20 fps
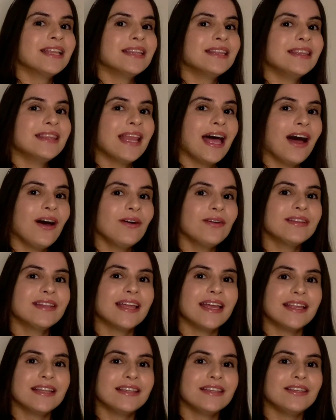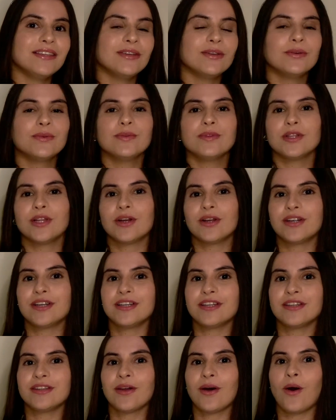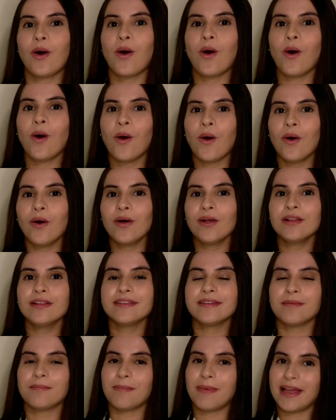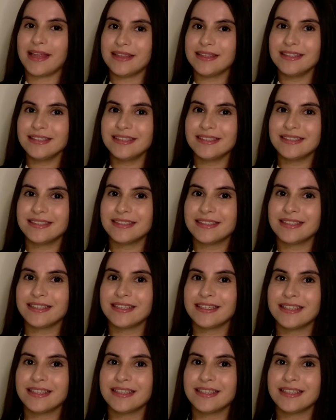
Now that you learned all the months,